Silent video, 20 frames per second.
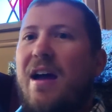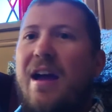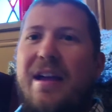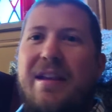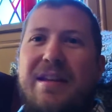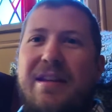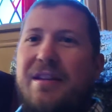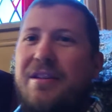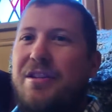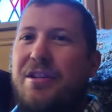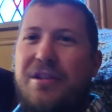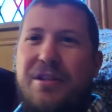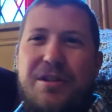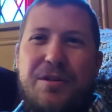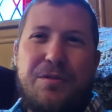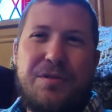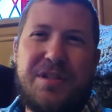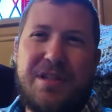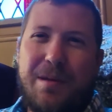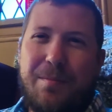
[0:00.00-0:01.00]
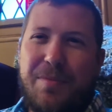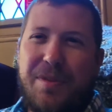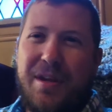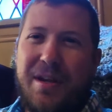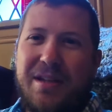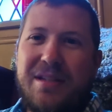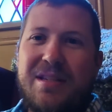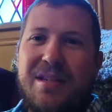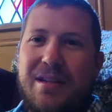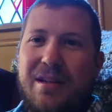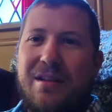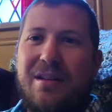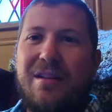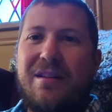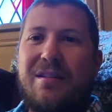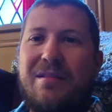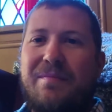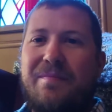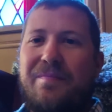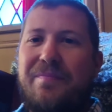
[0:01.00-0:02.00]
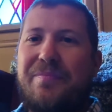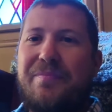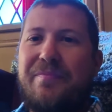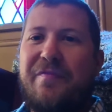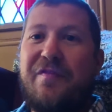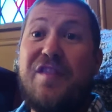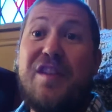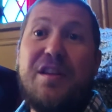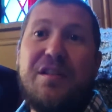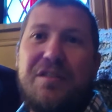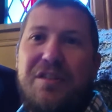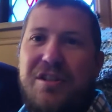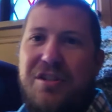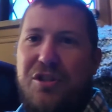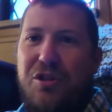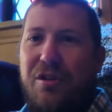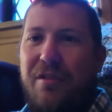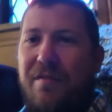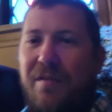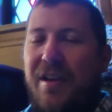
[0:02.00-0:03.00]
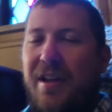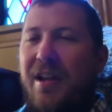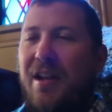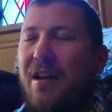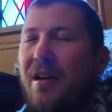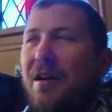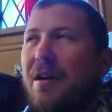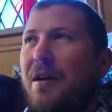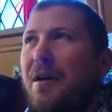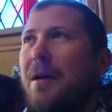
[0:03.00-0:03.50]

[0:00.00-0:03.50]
I needed to do something to feel deserving.